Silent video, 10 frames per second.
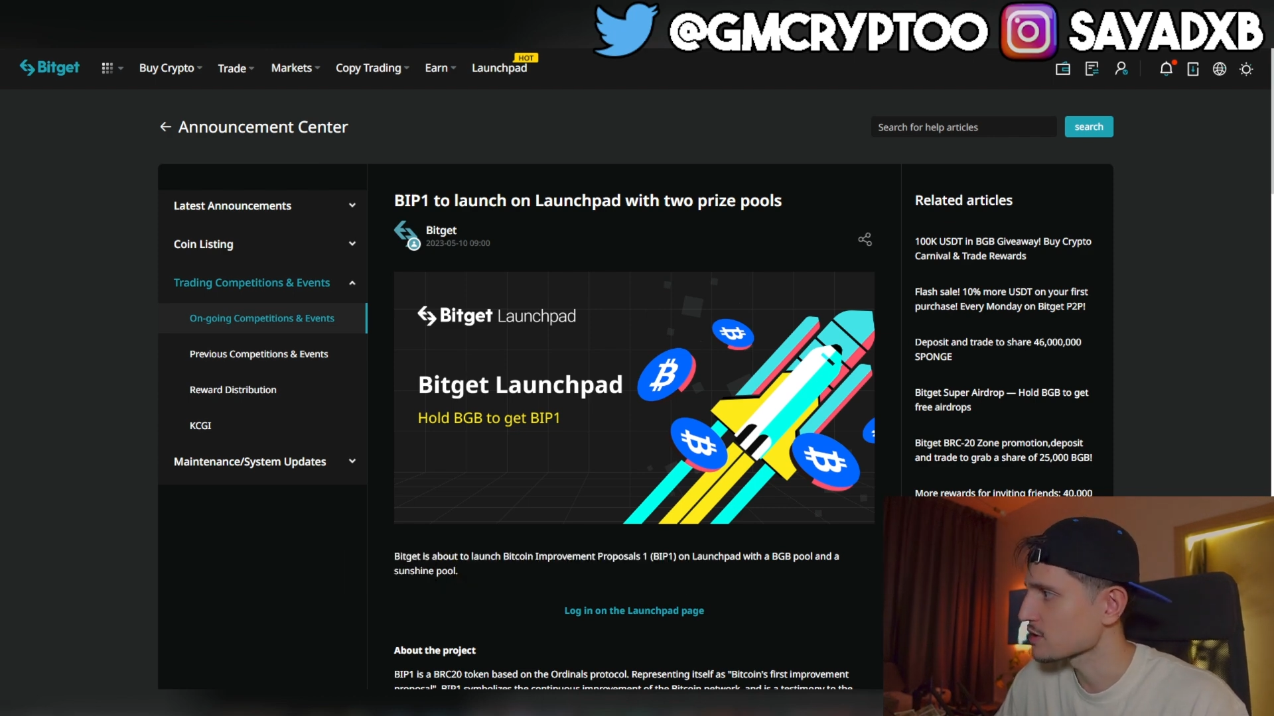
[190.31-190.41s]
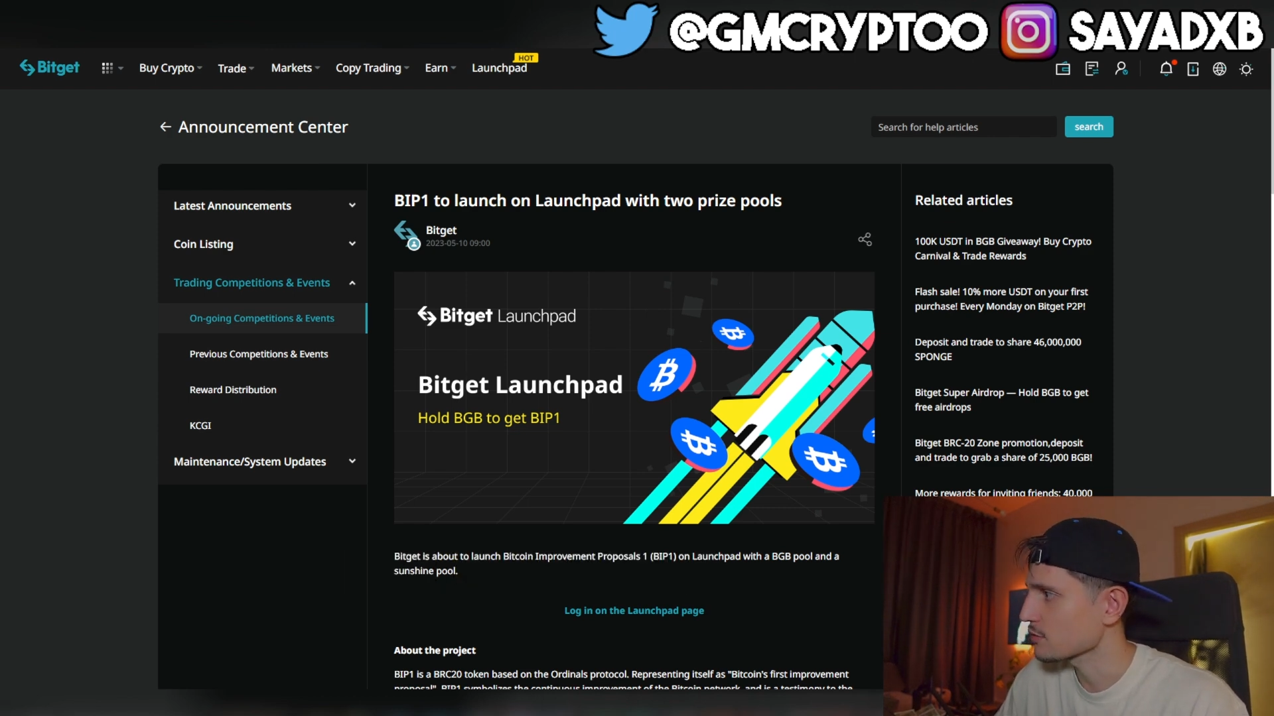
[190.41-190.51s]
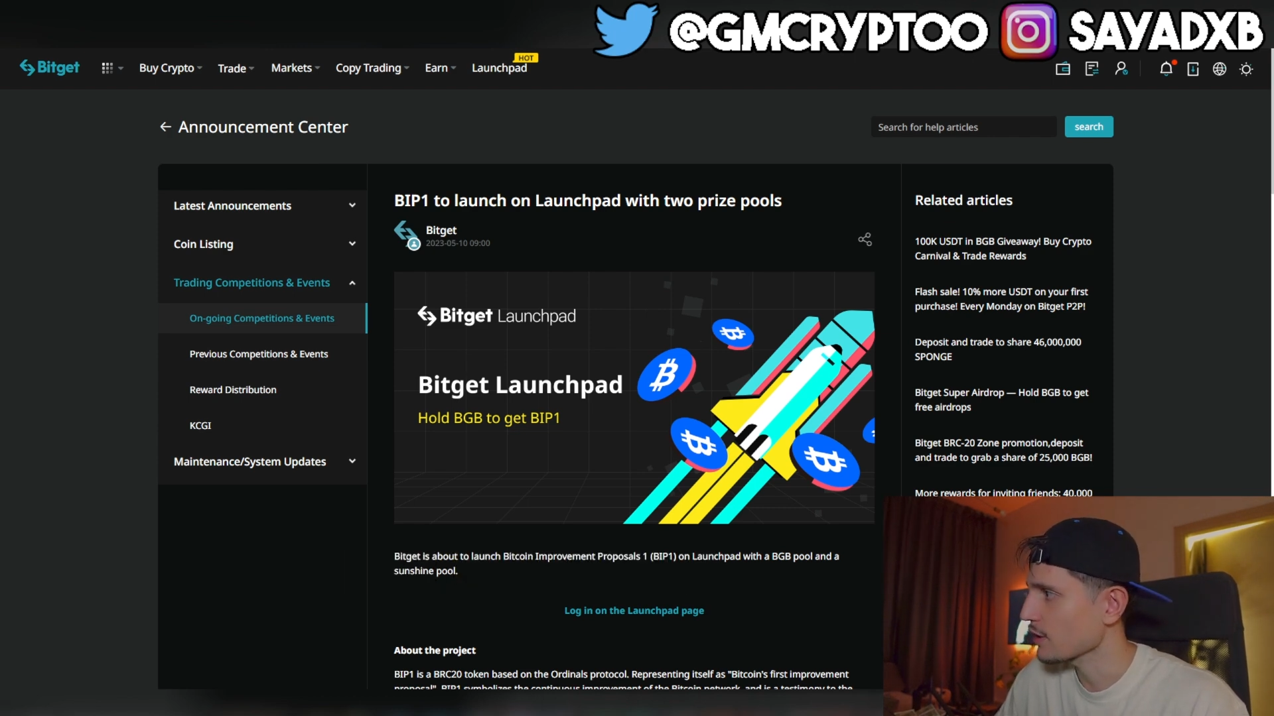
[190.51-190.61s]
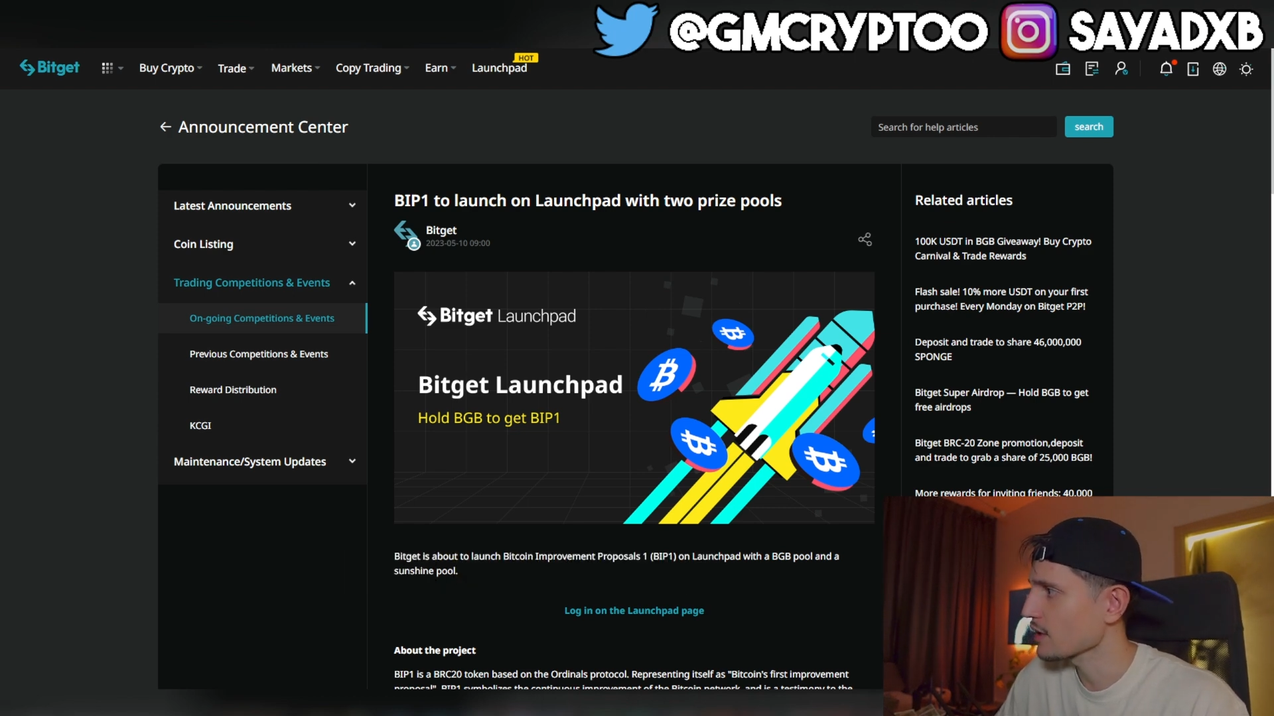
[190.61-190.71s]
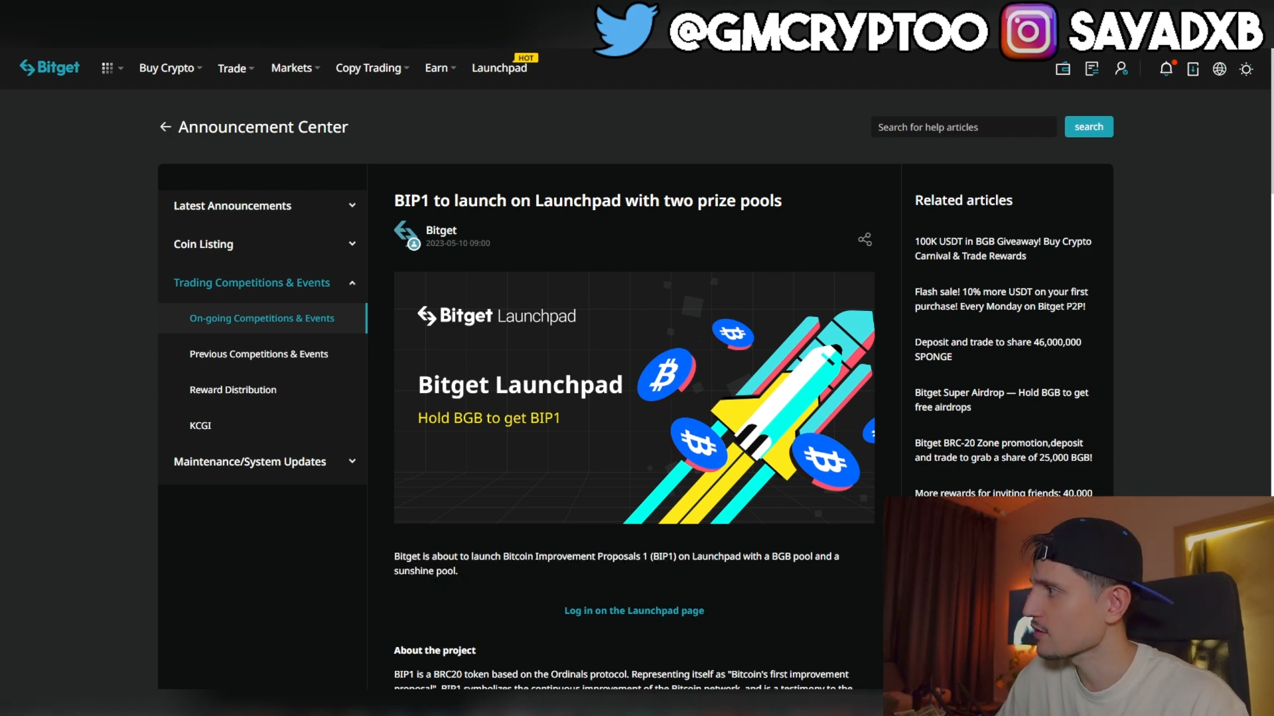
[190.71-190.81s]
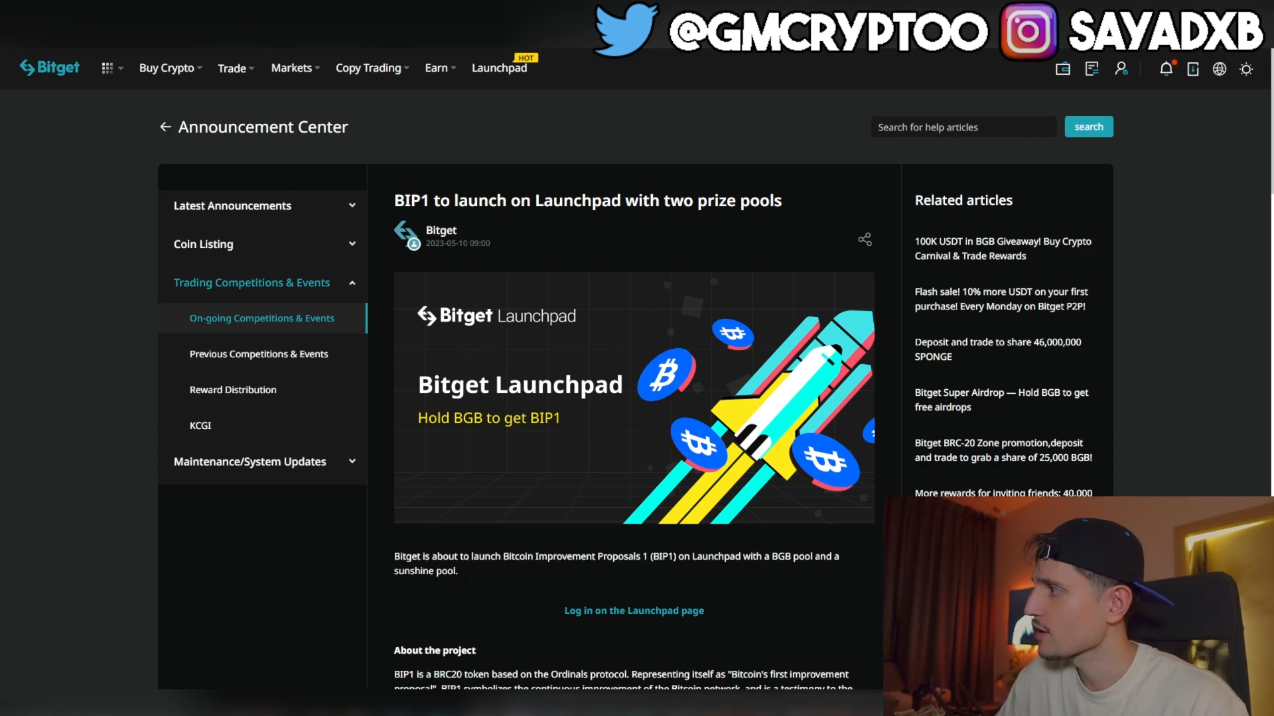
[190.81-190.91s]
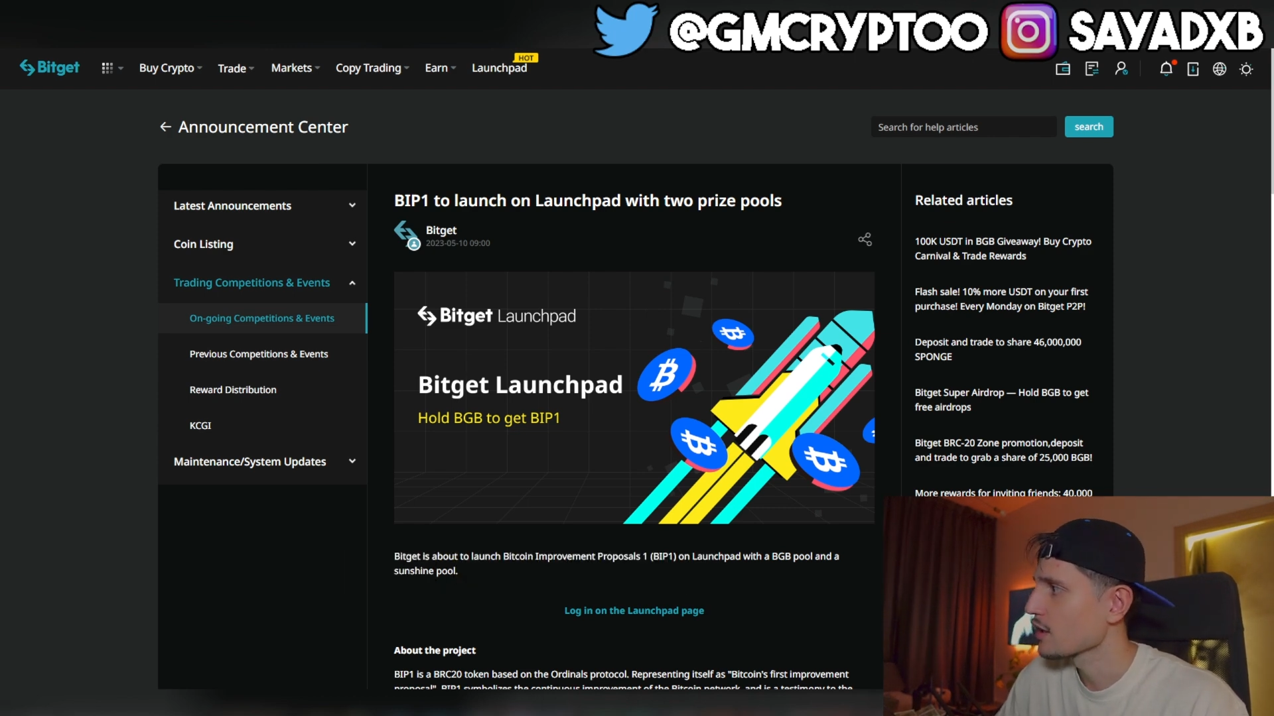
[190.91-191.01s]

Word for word: right